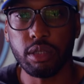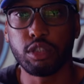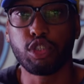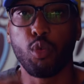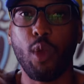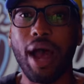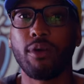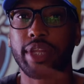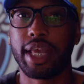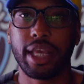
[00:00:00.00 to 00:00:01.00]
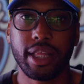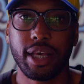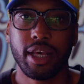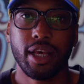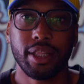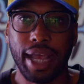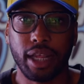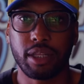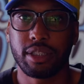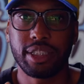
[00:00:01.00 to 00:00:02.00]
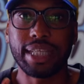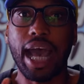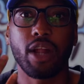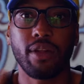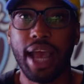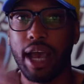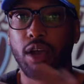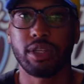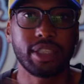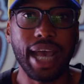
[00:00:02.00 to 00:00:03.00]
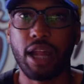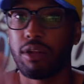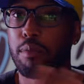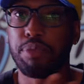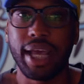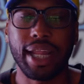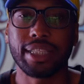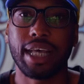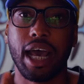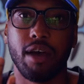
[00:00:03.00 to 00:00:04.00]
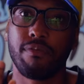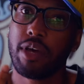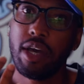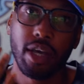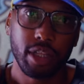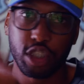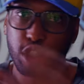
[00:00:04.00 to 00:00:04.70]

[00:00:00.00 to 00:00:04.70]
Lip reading: surrounding, like Saturn or Saturn, the planets have the